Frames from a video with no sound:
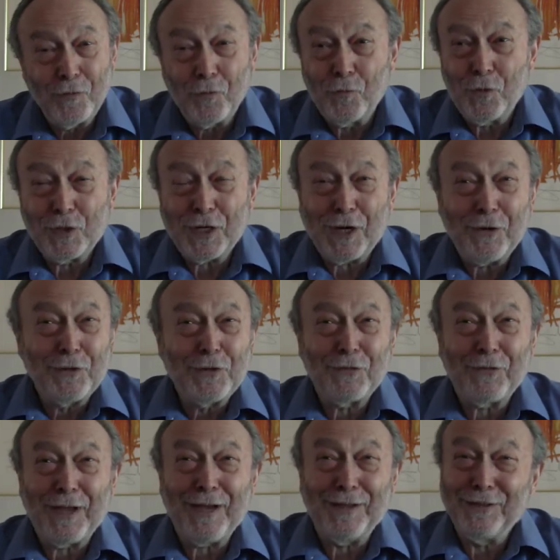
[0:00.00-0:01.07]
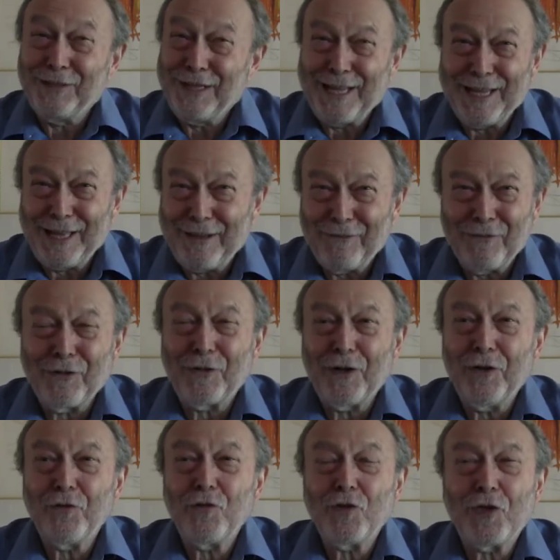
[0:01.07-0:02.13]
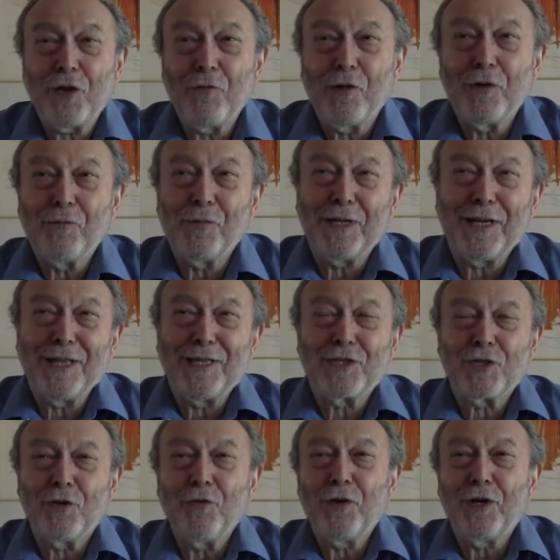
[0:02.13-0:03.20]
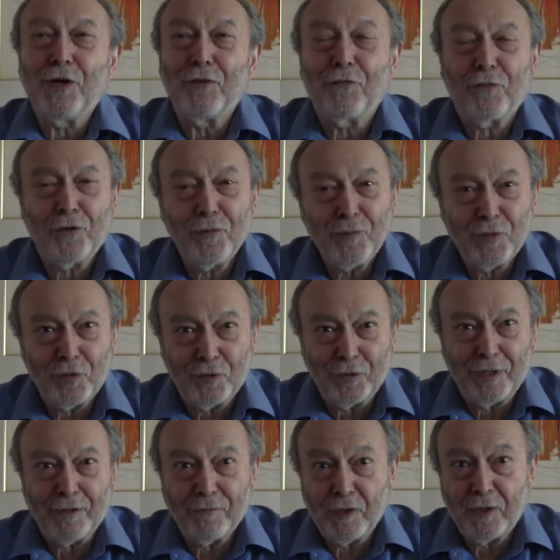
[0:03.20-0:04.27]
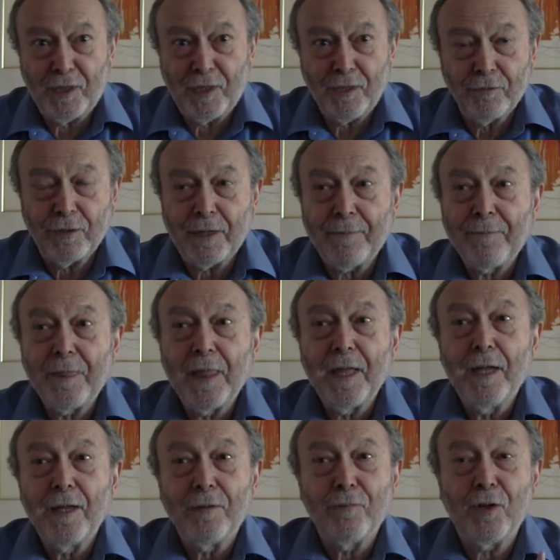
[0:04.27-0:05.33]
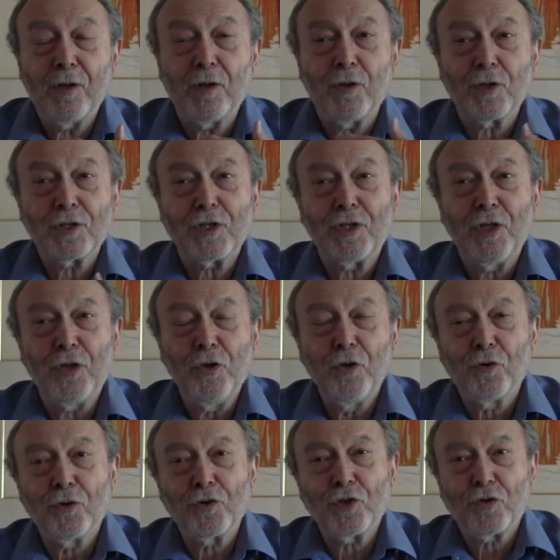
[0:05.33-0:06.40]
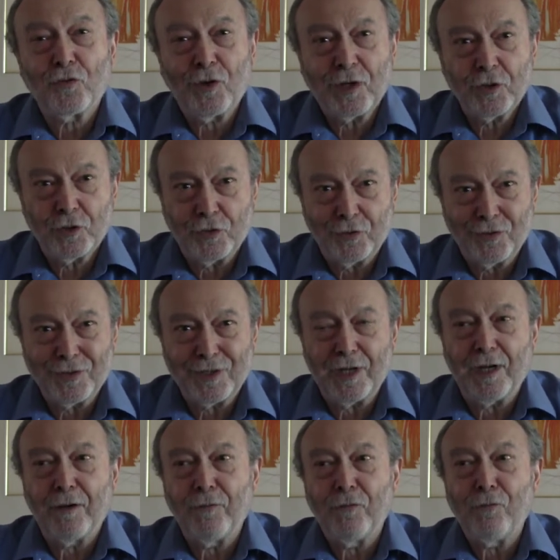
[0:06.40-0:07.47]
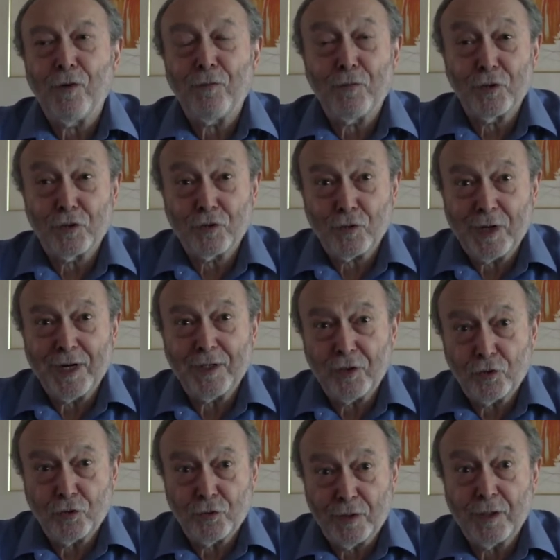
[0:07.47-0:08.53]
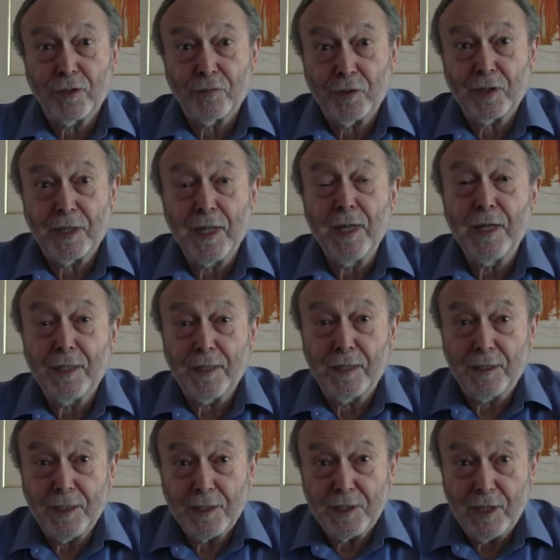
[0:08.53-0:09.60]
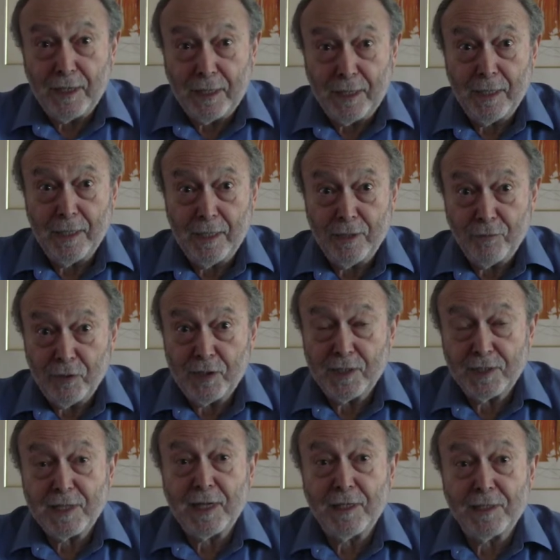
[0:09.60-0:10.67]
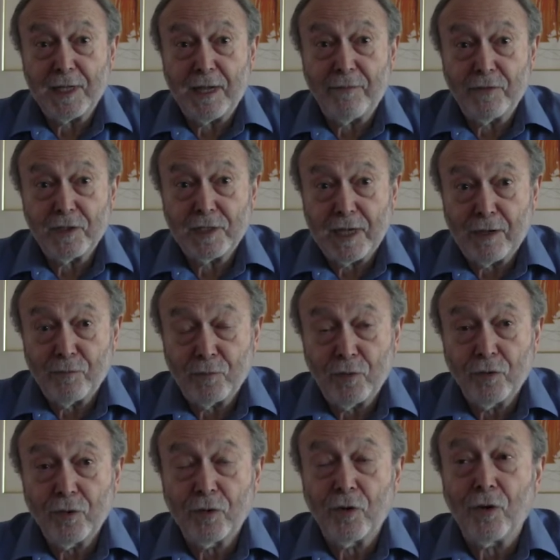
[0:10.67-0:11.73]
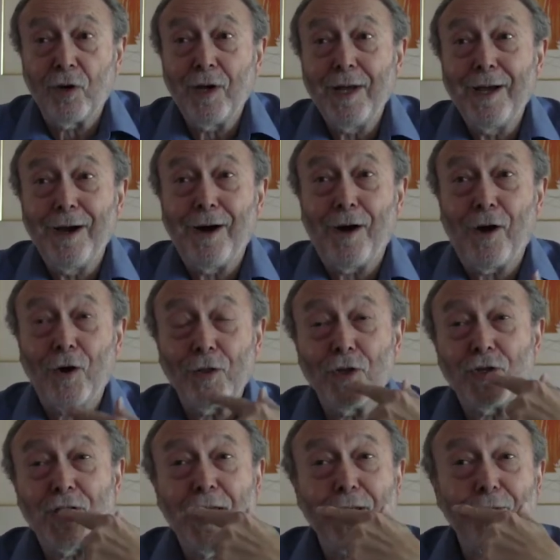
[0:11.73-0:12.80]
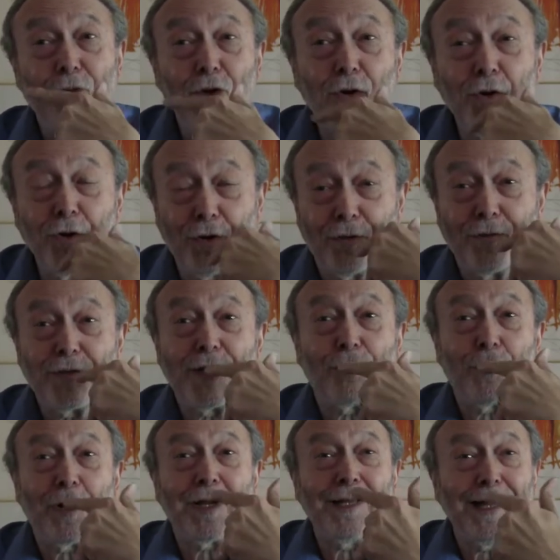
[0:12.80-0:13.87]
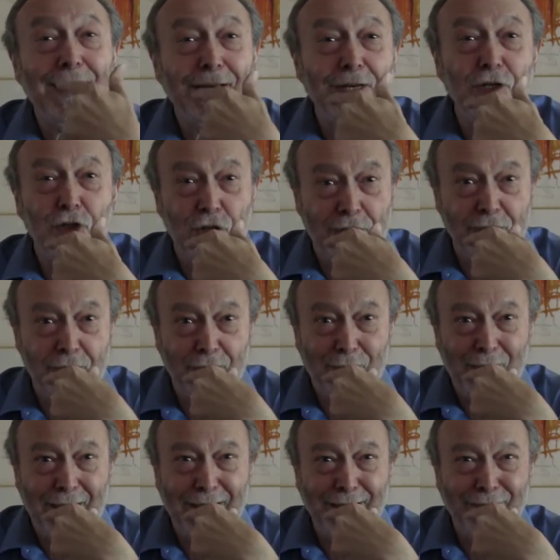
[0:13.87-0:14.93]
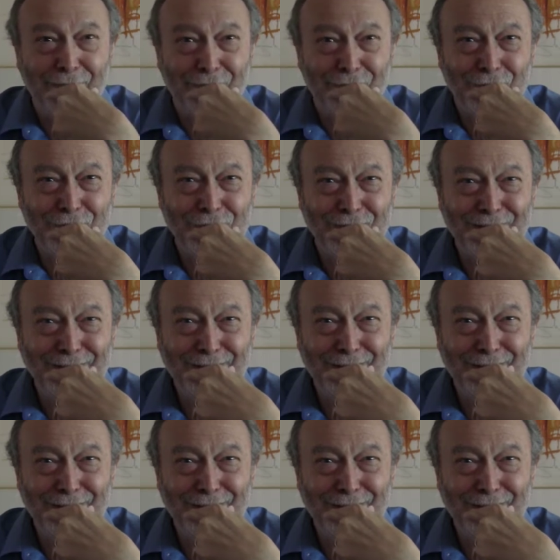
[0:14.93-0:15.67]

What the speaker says: which I always found a very interesting one, but it's so confirmatory of the theory because the neural structures of what we're trying to trigger with the listening, with the safe and sound protocol, are the same nerves that regulate ingestive behaviors.